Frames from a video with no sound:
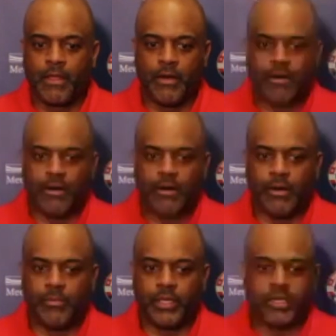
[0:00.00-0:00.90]
And
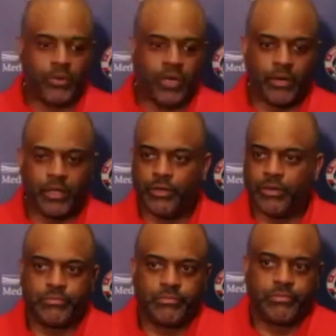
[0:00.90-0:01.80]
he can go downhill at
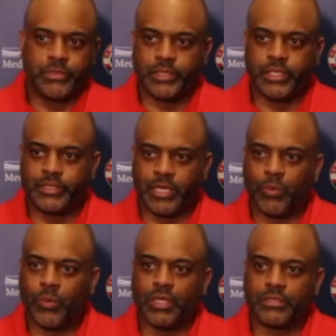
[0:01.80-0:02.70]
any time he
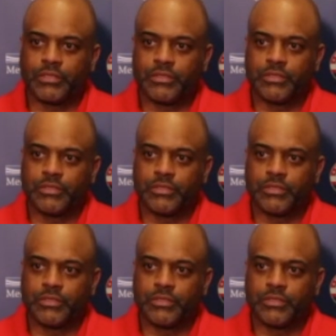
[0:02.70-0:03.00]
wants.